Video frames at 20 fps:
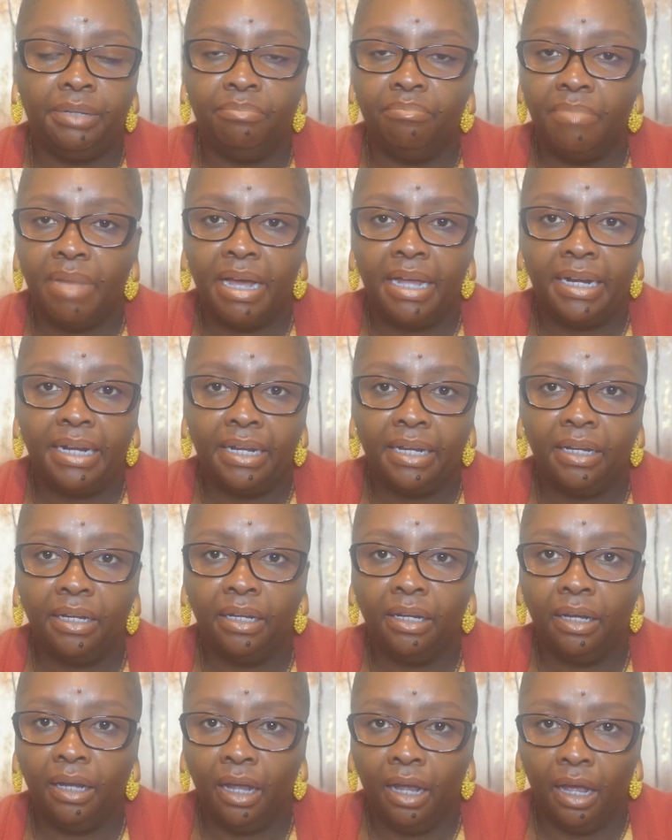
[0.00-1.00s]

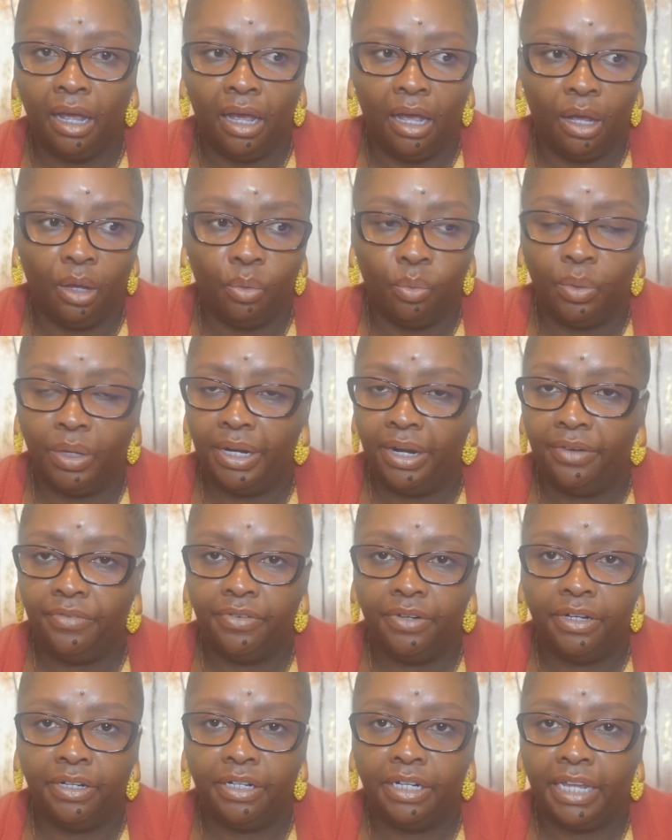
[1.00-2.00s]
money,
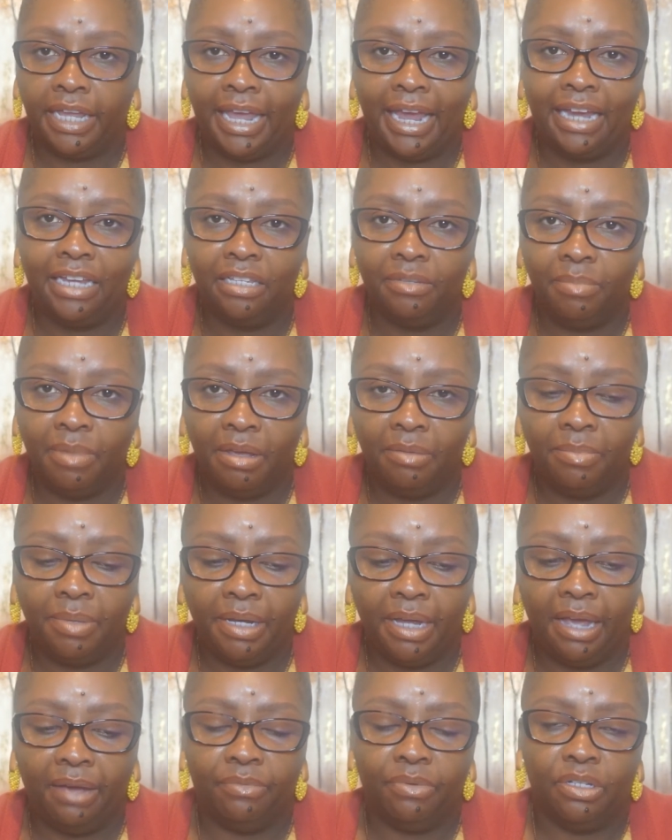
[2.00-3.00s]
whatever the case may
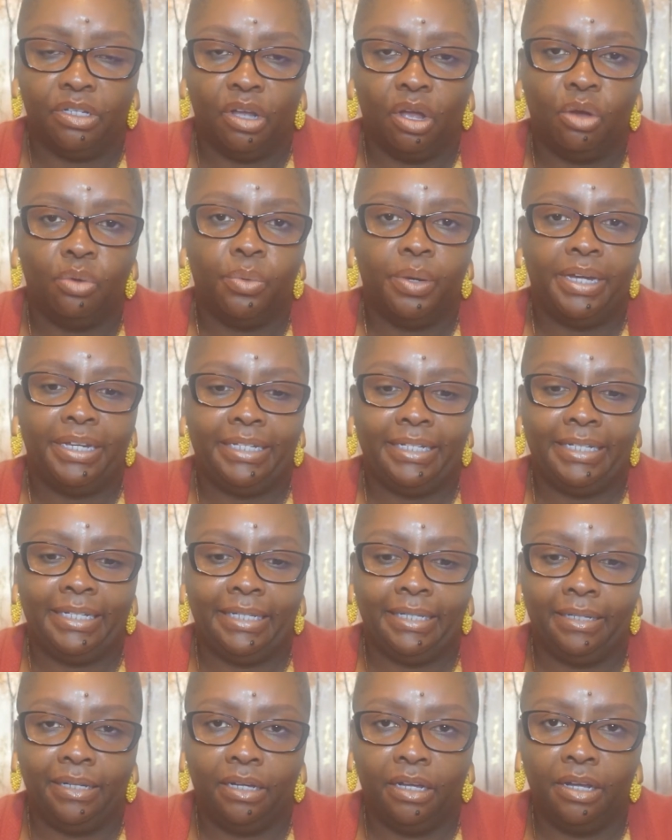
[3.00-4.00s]
be, I was always
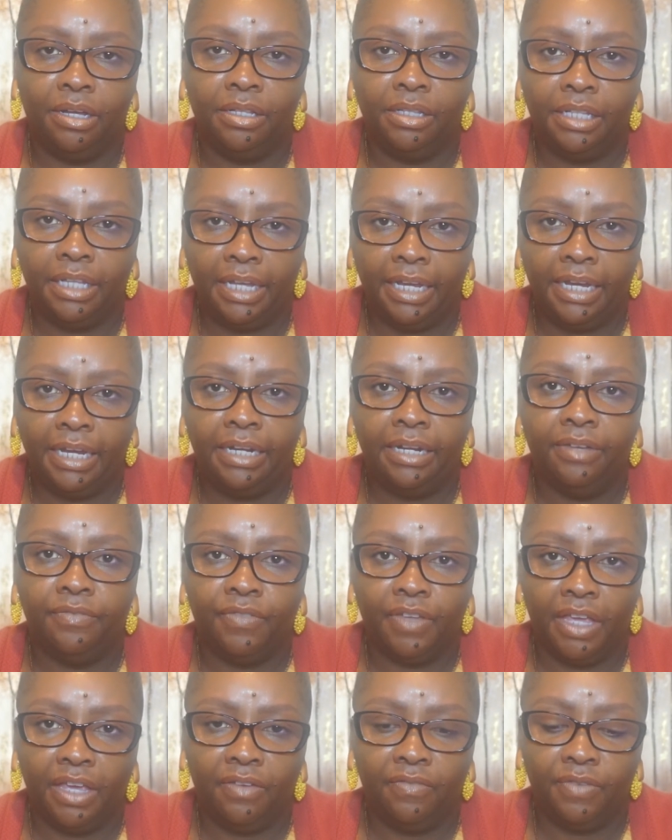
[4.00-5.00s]
the, on the end
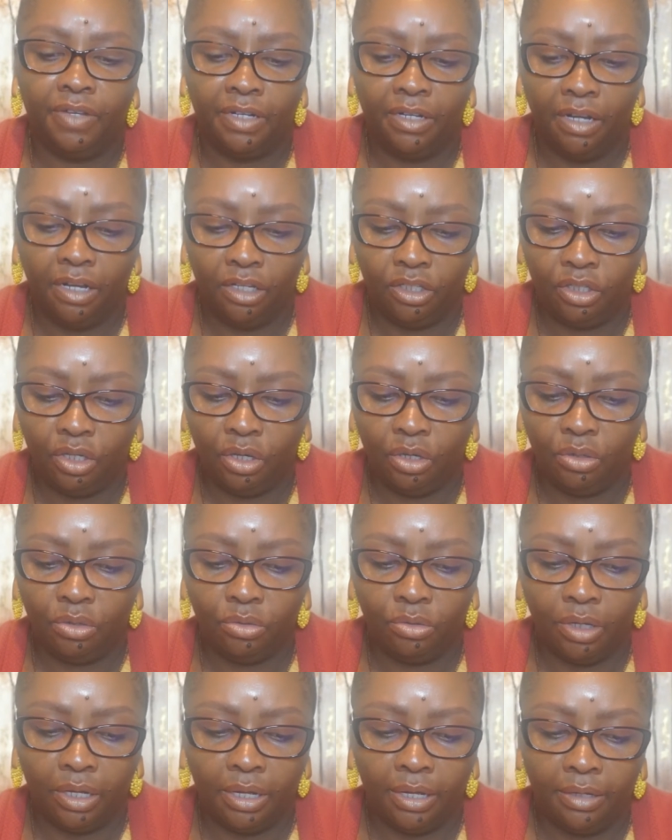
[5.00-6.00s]
of giving.
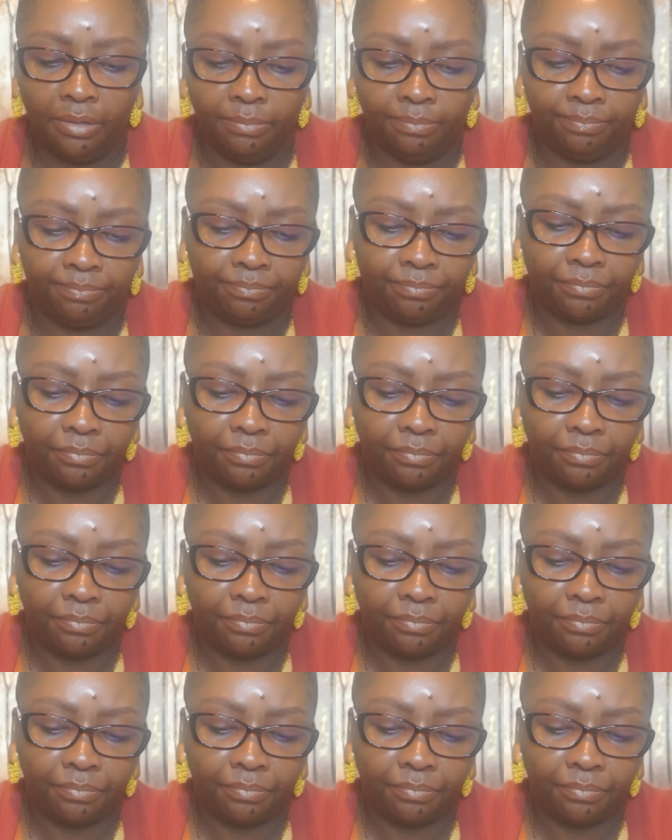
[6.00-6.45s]
So um,